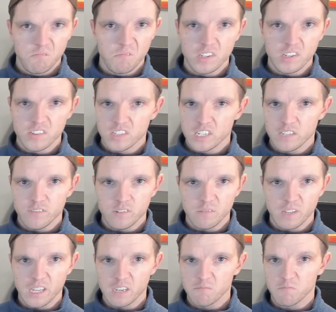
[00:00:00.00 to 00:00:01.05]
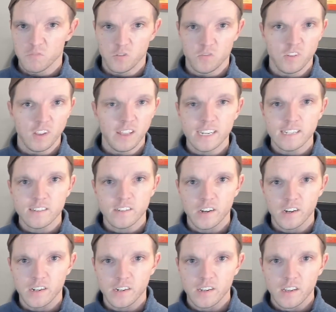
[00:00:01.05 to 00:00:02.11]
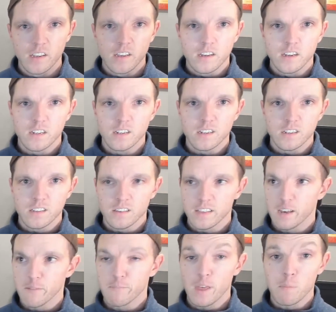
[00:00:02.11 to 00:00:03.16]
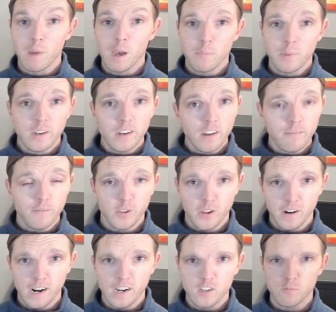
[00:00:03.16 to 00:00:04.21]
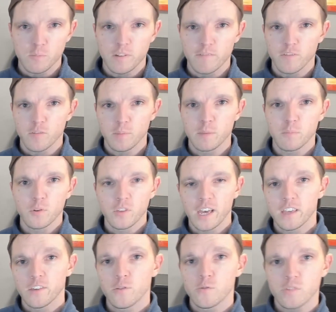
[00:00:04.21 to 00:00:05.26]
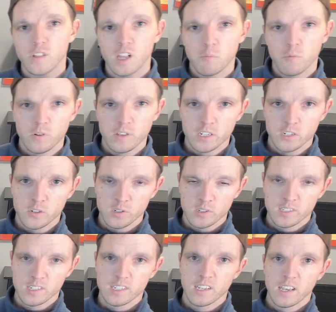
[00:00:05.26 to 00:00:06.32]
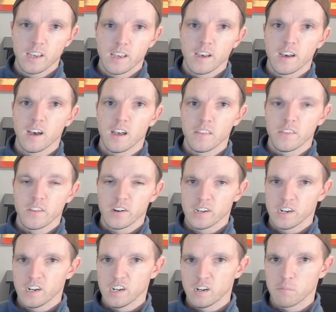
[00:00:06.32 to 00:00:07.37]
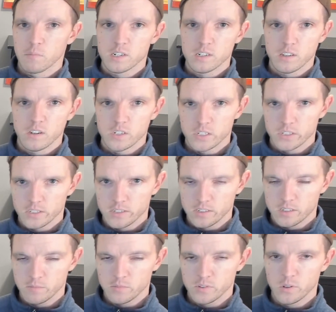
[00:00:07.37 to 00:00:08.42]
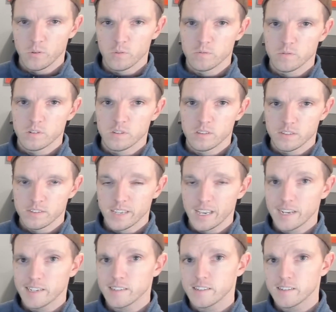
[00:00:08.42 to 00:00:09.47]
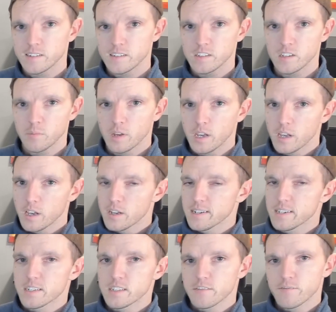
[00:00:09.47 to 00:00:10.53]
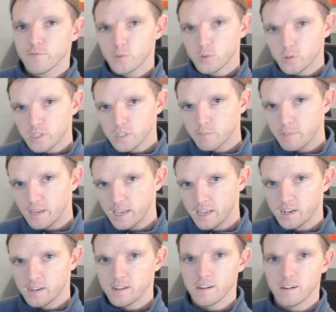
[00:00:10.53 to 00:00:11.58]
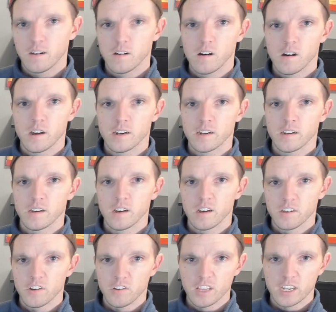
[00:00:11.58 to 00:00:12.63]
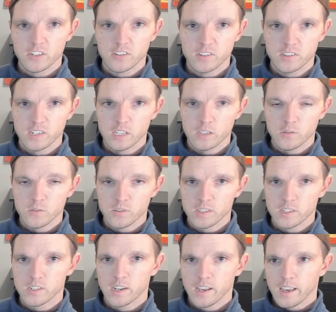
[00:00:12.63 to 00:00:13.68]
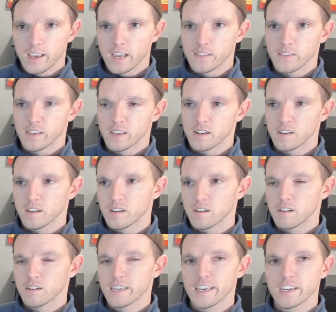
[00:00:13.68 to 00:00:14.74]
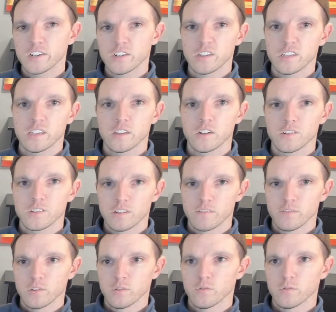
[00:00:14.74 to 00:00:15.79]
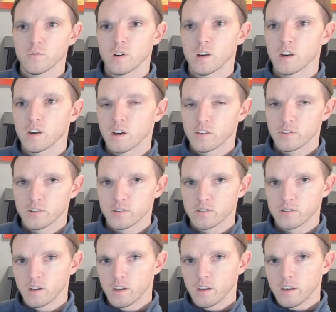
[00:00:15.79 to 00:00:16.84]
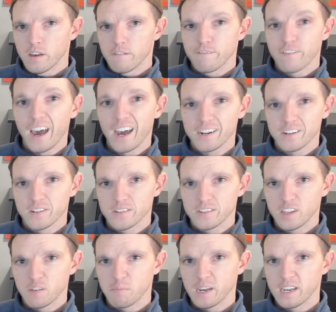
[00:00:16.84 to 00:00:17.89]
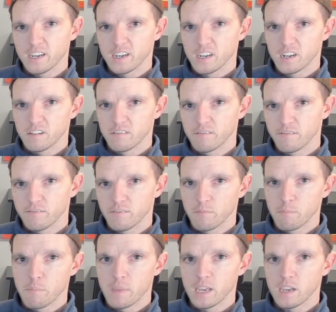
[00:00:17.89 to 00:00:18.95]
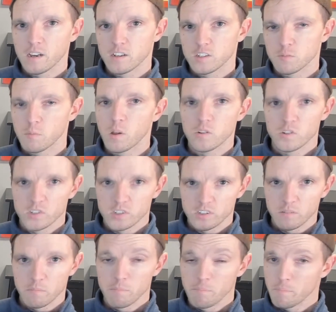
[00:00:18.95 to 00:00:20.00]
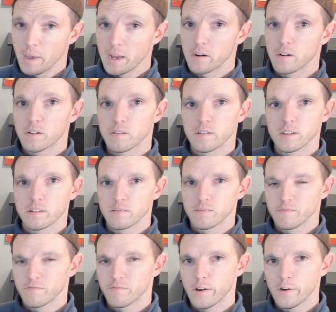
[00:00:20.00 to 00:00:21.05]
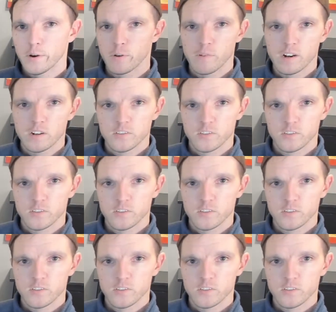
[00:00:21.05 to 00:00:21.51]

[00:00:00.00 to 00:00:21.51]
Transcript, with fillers: doesn't even like turn the lights on, uh, that that might be enough for their house. But for people that use a lot more electricity, uh, they're going to need a much larger system. So the size of the system does fully depend on uh, your electricity usage, and then occasionally there's a few uh, other factors that might kind of make a smaller system better in very rare